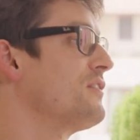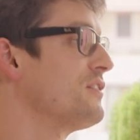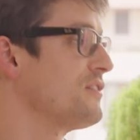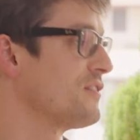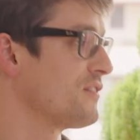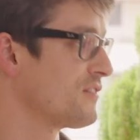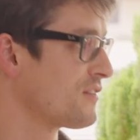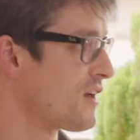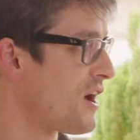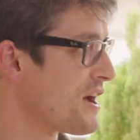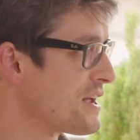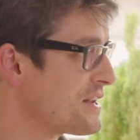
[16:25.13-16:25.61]
the
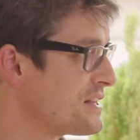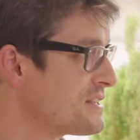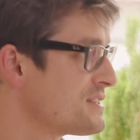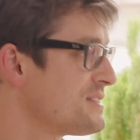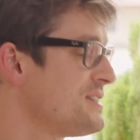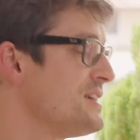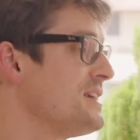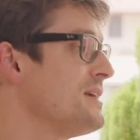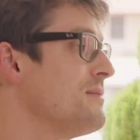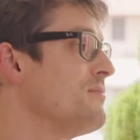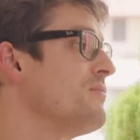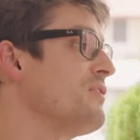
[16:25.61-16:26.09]
design
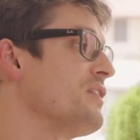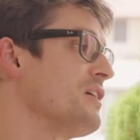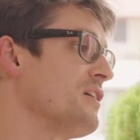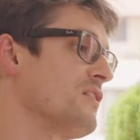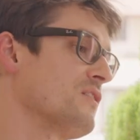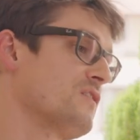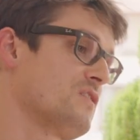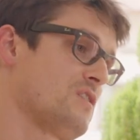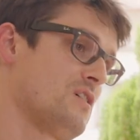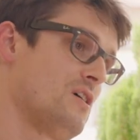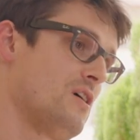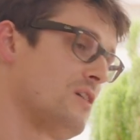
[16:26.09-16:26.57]
team, the
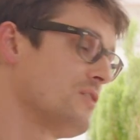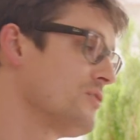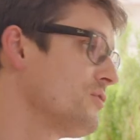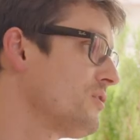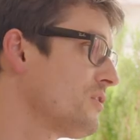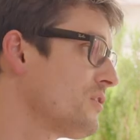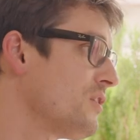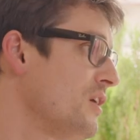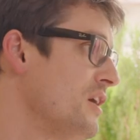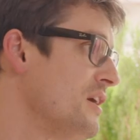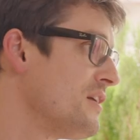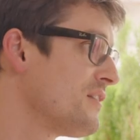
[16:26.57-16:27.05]

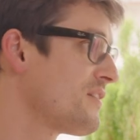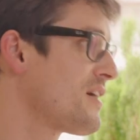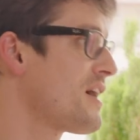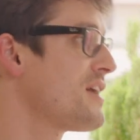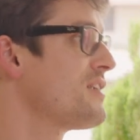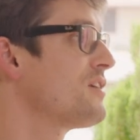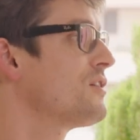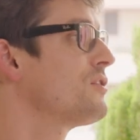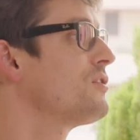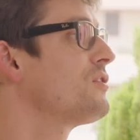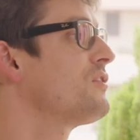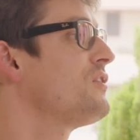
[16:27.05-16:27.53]
internal
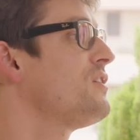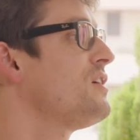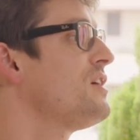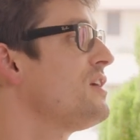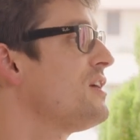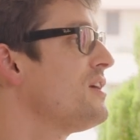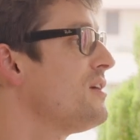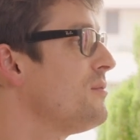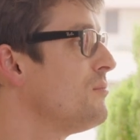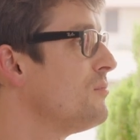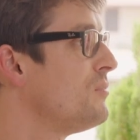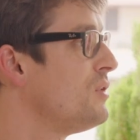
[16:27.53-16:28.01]
technical
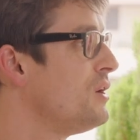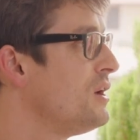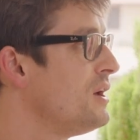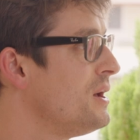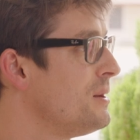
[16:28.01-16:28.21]
team,